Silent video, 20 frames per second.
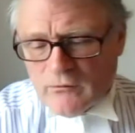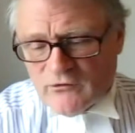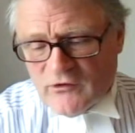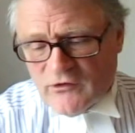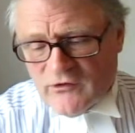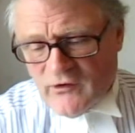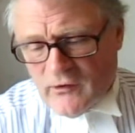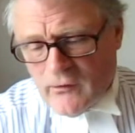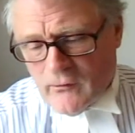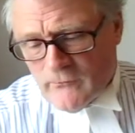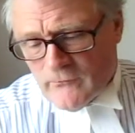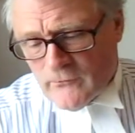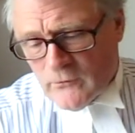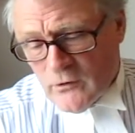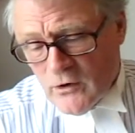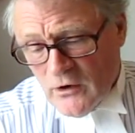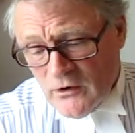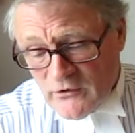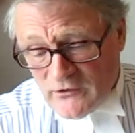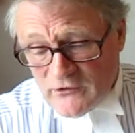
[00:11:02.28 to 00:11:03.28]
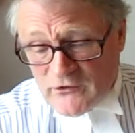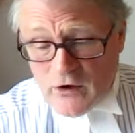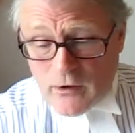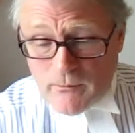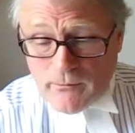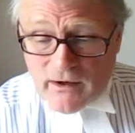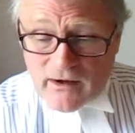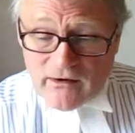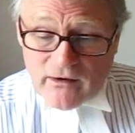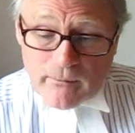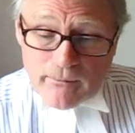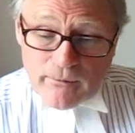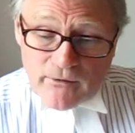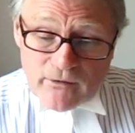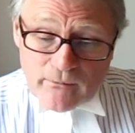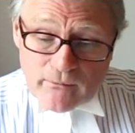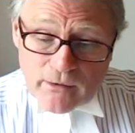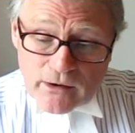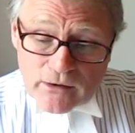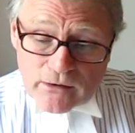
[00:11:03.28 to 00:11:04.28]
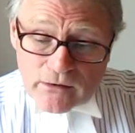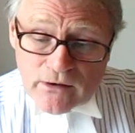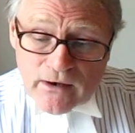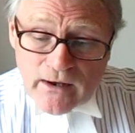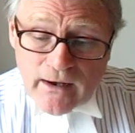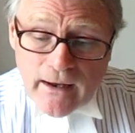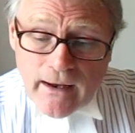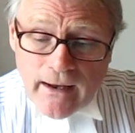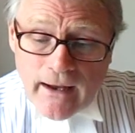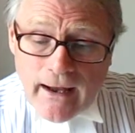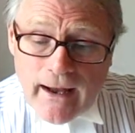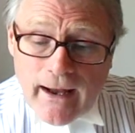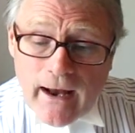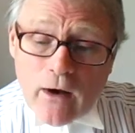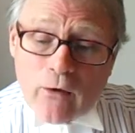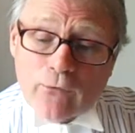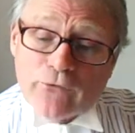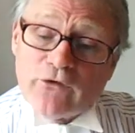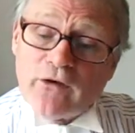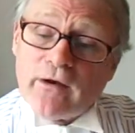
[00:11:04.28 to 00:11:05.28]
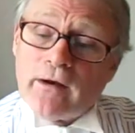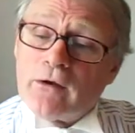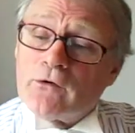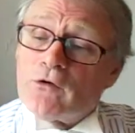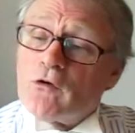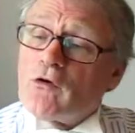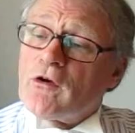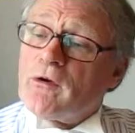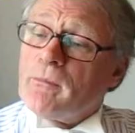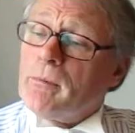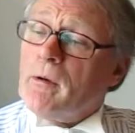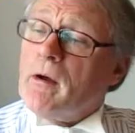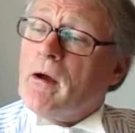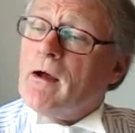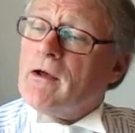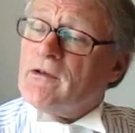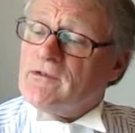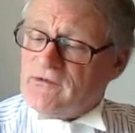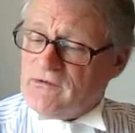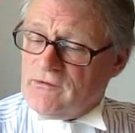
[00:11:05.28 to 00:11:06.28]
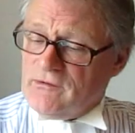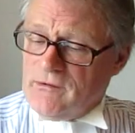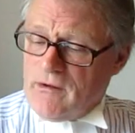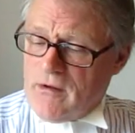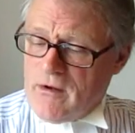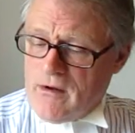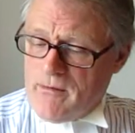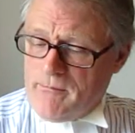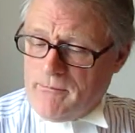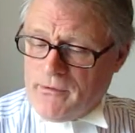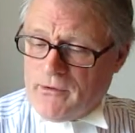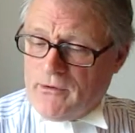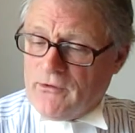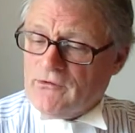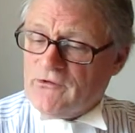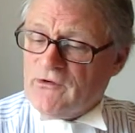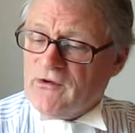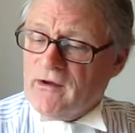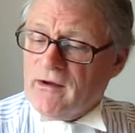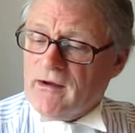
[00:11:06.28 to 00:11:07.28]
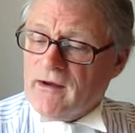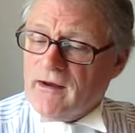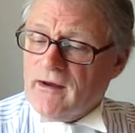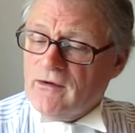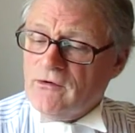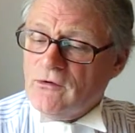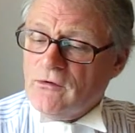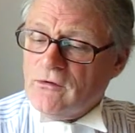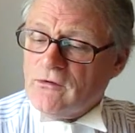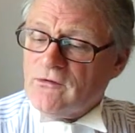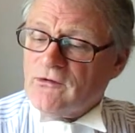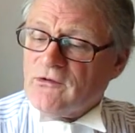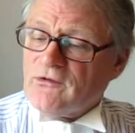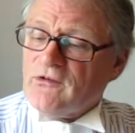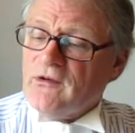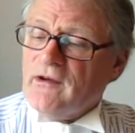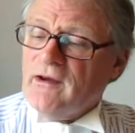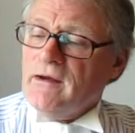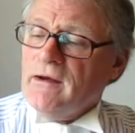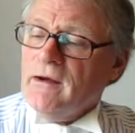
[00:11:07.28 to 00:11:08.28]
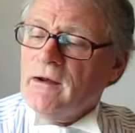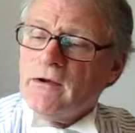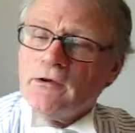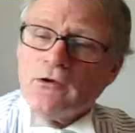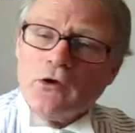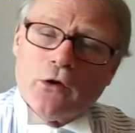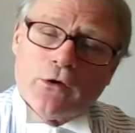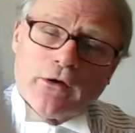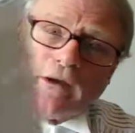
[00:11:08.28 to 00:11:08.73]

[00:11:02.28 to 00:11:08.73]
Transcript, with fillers: which is helpful. Just opening it up in the middle. Housing and occupiers' liability. Again, you can see a lot